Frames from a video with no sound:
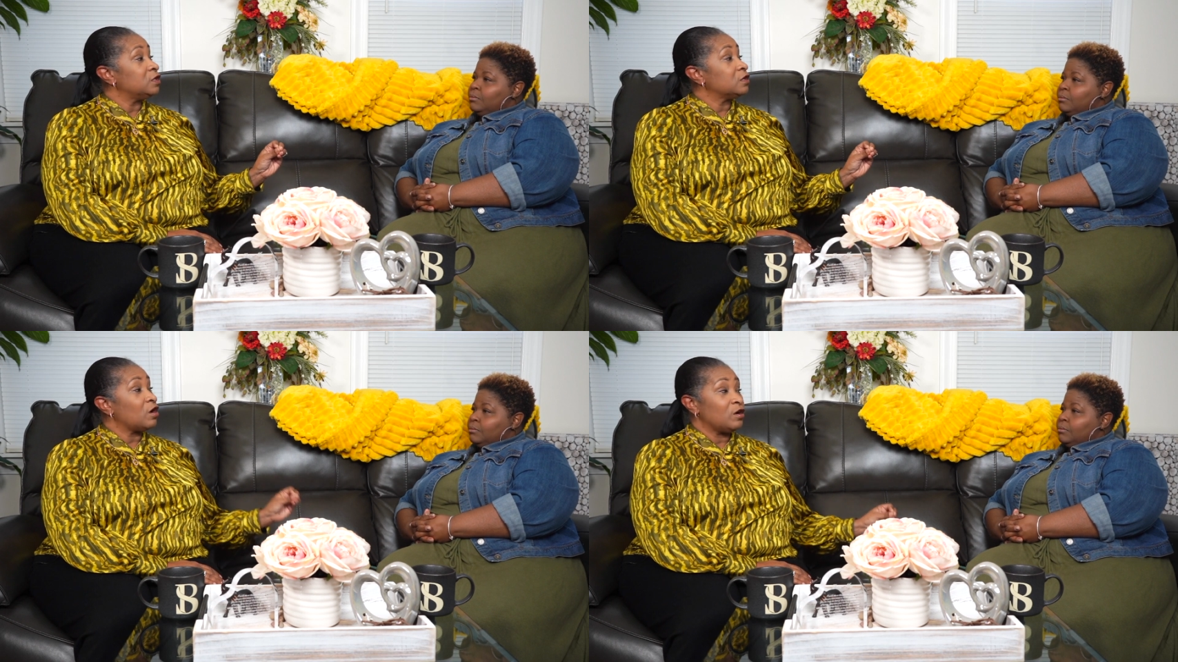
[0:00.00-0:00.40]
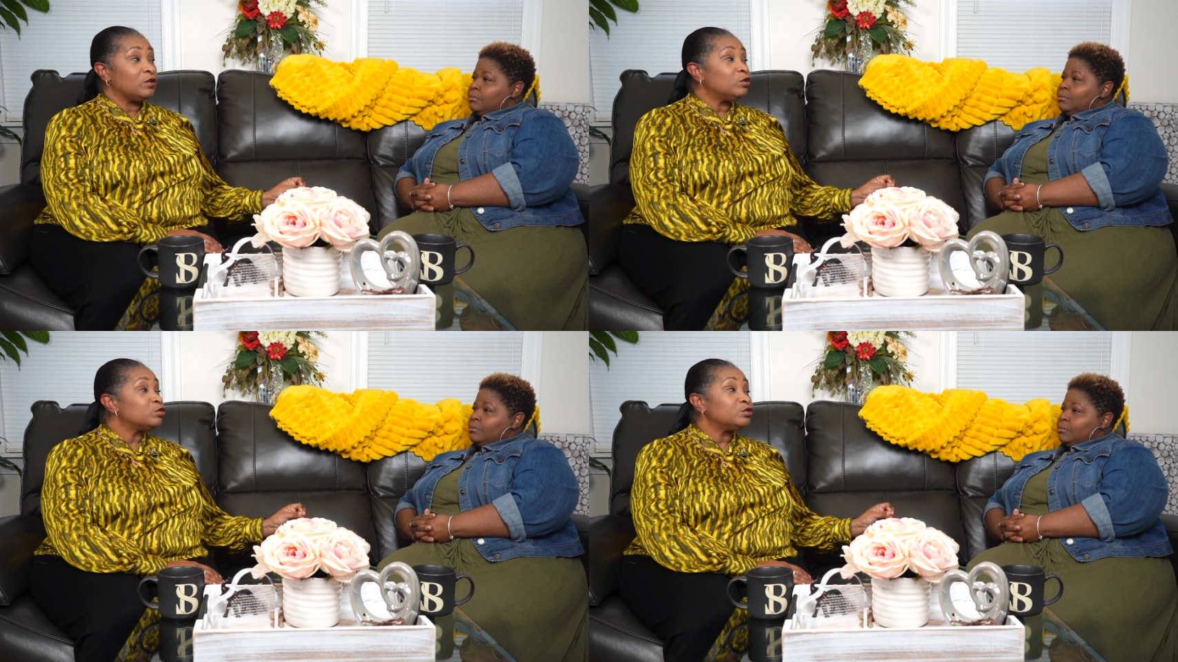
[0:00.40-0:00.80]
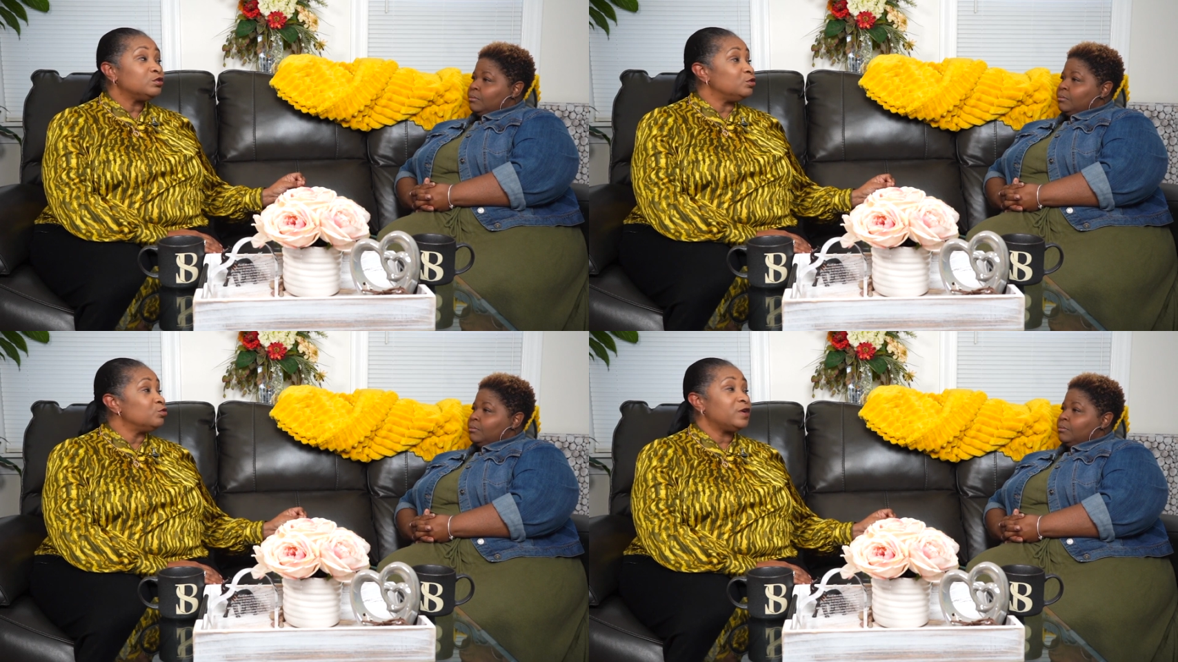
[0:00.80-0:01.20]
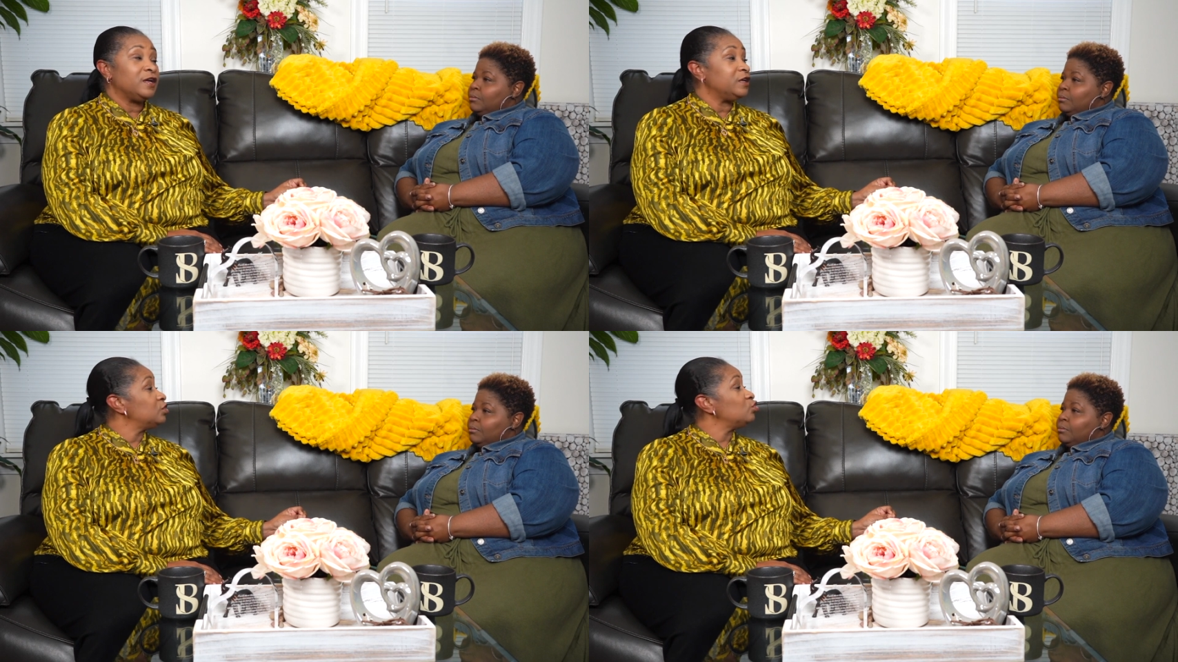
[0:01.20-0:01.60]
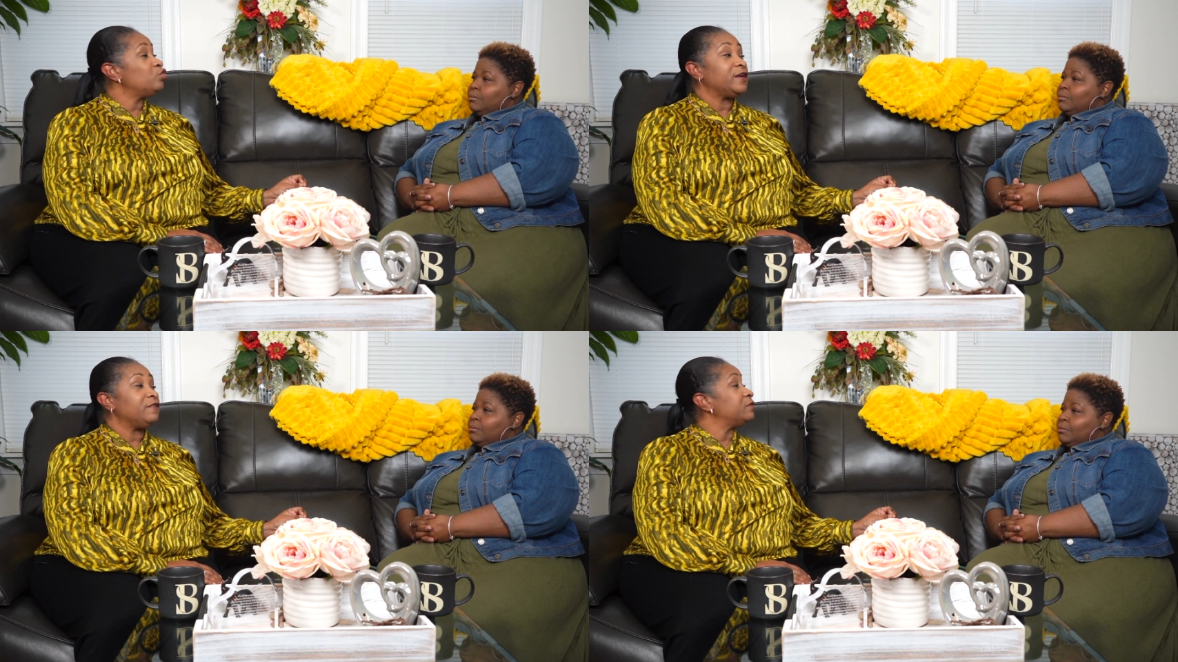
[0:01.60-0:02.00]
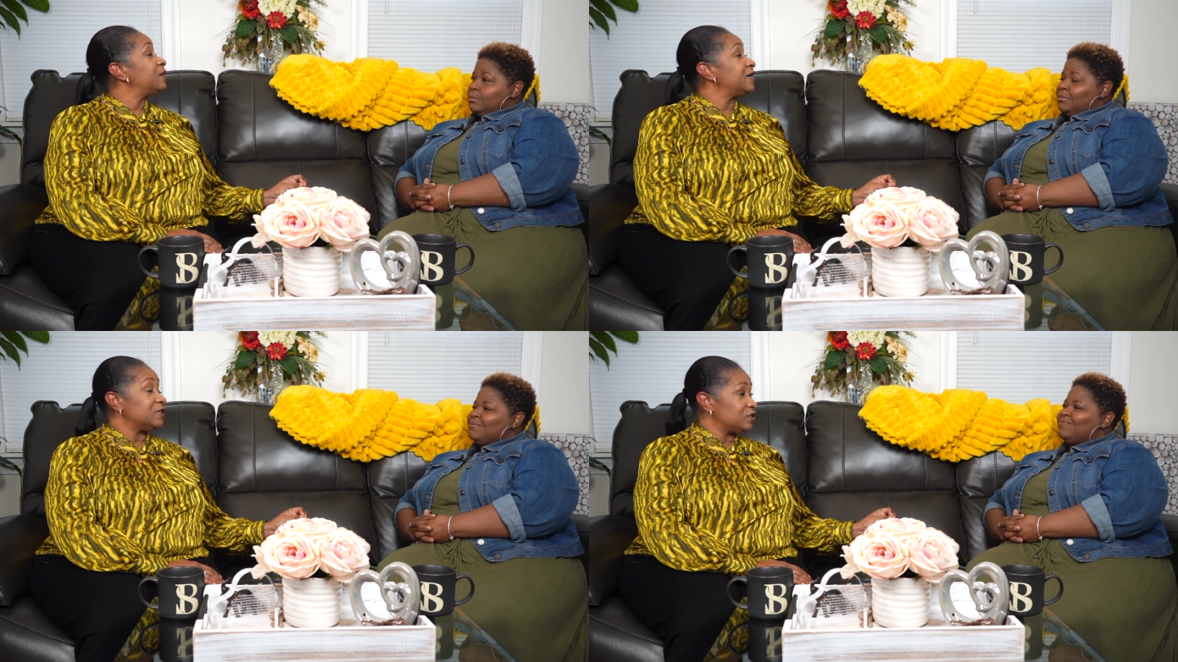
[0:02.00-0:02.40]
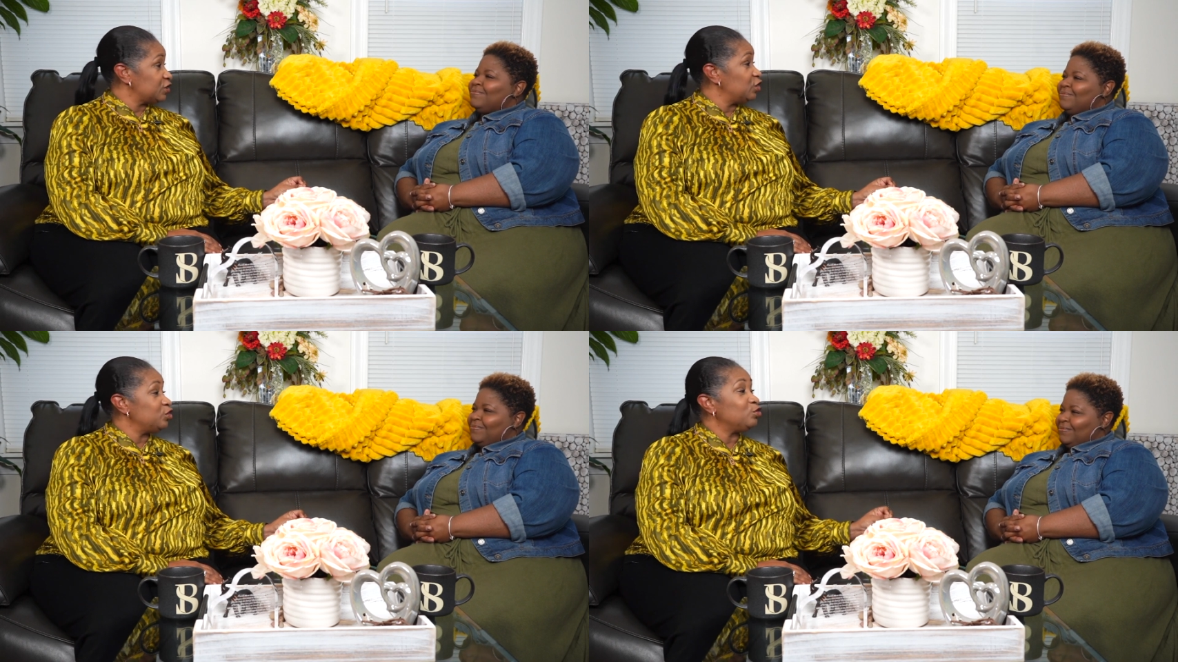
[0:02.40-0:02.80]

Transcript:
Speaker 1: Carlos, you can't do what everybody else mm -hmm. can mm-hmm.